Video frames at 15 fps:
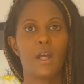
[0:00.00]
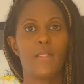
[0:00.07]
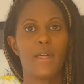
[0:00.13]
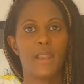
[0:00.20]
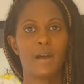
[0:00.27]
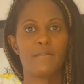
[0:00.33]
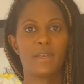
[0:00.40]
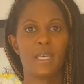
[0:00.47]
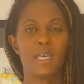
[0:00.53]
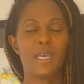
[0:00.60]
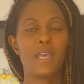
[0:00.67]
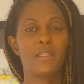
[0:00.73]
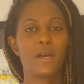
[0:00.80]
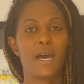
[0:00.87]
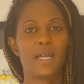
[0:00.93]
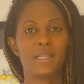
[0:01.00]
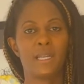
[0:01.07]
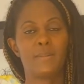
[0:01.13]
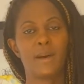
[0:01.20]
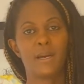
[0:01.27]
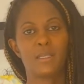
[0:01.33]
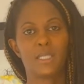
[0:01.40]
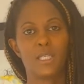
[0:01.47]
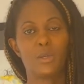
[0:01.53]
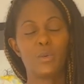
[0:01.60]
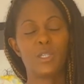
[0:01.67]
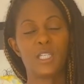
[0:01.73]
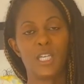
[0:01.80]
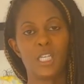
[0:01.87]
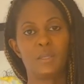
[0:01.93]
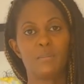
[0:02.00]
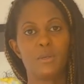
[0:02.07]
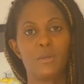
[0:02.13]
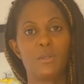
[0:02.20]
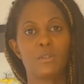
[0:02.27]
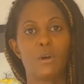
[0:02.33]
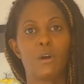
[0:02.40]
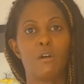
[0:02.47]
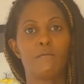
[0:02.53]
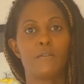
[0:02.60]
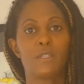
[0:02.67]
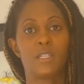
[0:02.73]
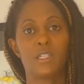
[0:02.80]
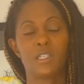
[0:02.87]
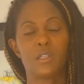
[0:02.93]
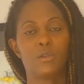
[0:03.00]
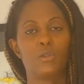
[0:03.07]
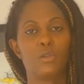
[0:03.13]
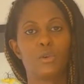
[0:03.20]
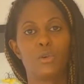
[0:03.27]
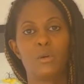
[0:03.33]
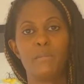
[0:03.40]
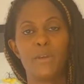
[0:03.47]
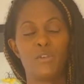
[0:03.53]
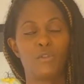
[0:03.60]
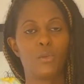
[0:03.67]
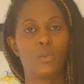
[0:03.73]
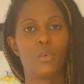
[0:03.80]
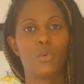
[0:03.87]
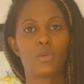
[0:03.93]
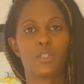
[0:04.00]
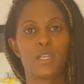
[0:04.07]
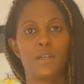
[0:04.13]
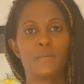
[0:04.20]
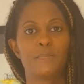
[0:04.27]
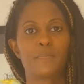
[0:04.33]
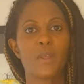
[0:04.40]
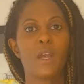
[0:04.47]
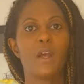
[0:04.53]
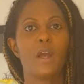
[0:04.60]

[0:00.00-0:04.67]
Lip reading: Then I've either added about 2 teaspoons of distilled or mineral water.